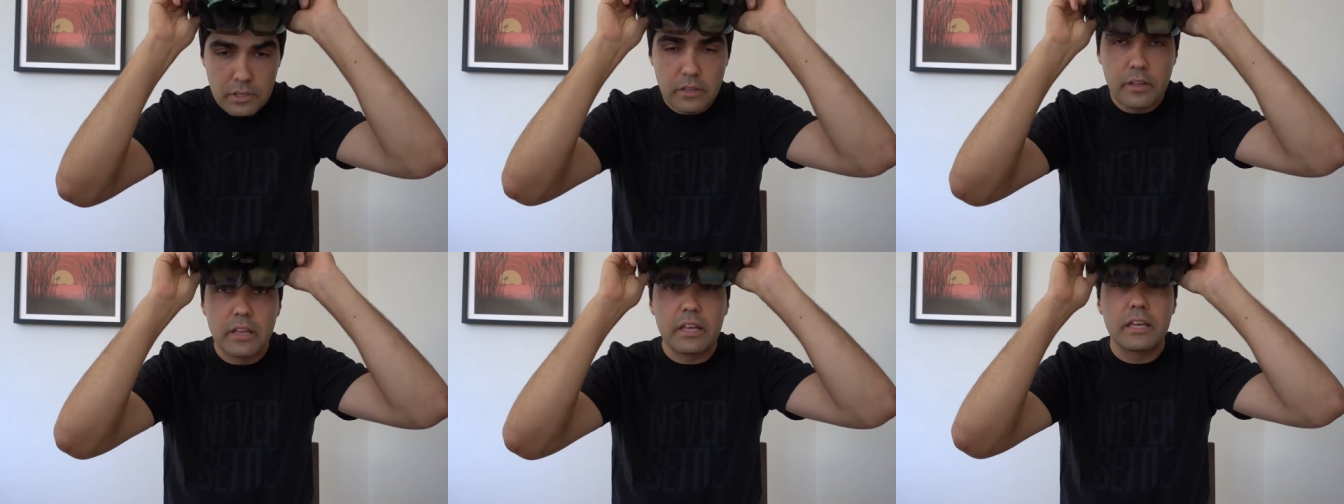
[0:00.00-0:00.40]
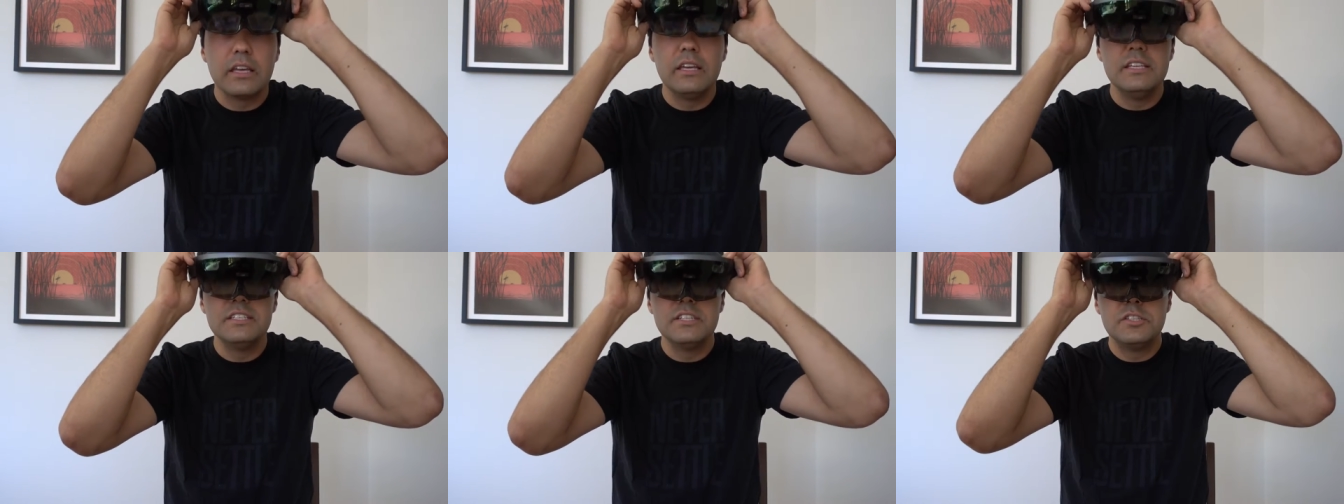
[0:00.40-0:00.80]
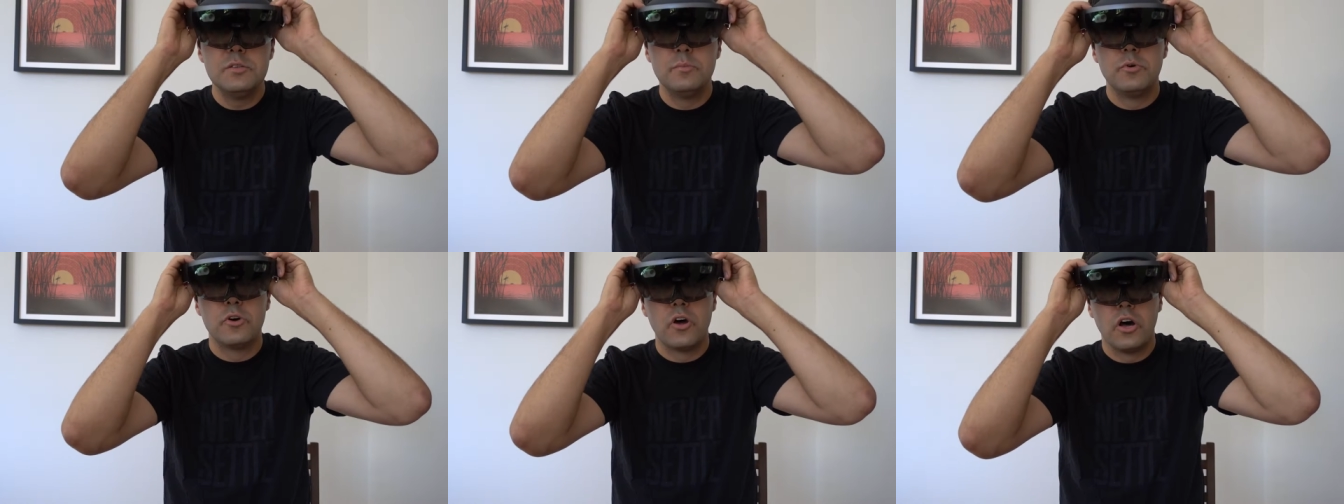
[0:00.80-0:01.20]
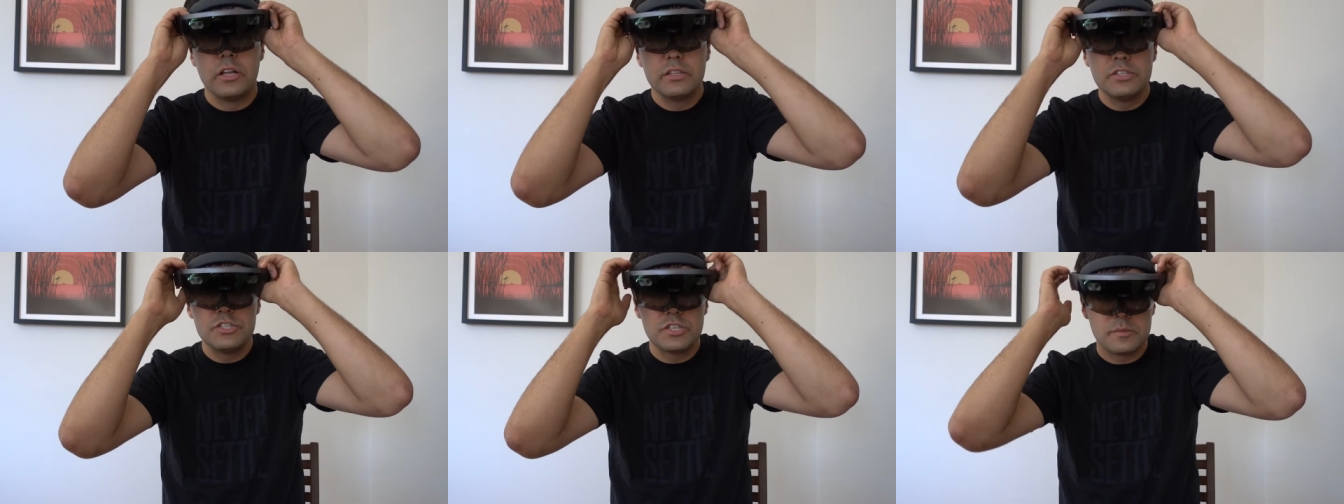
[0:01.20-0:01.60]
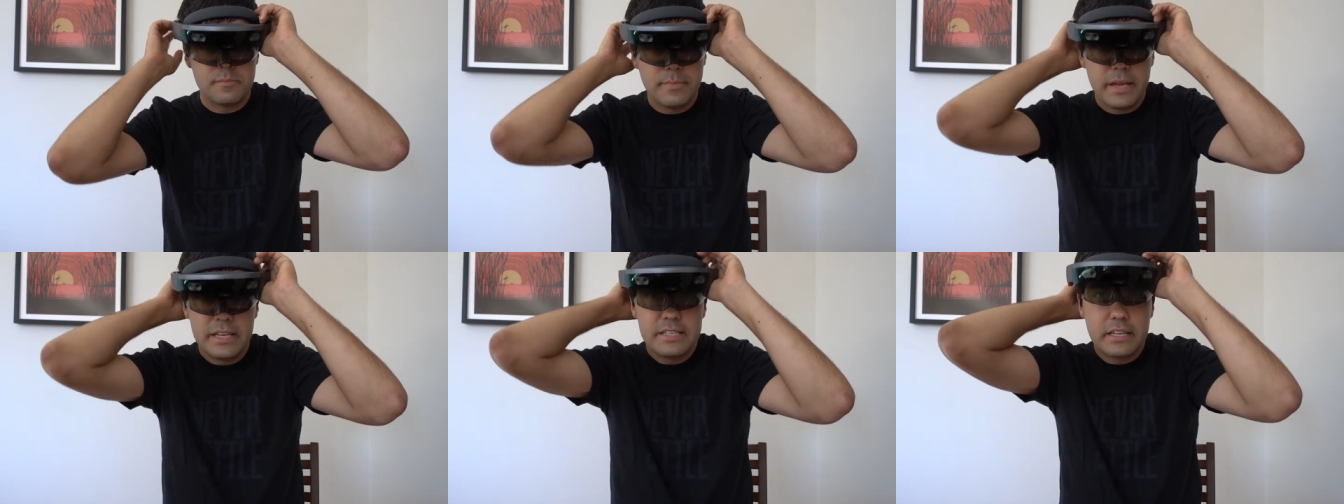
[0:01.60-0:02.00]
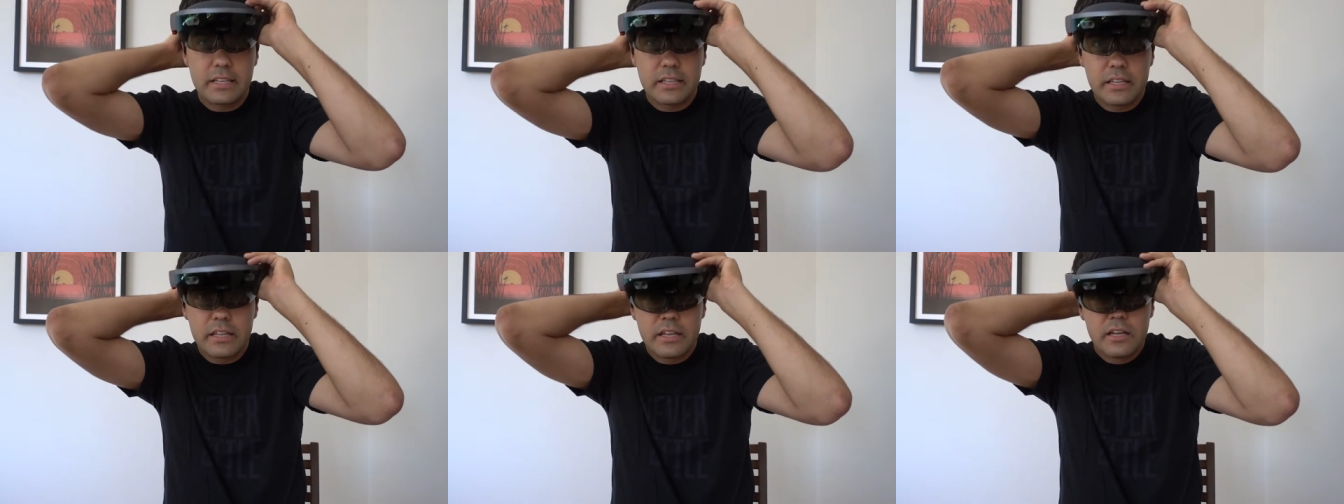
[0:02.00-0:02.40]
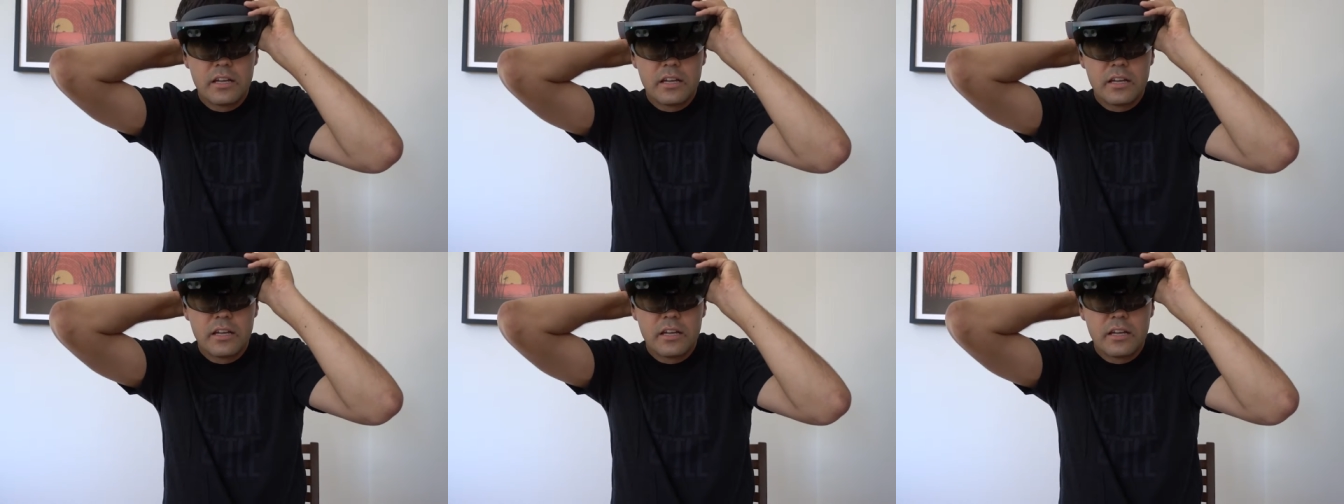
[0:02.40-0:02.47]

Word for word: like easy to put on, just basically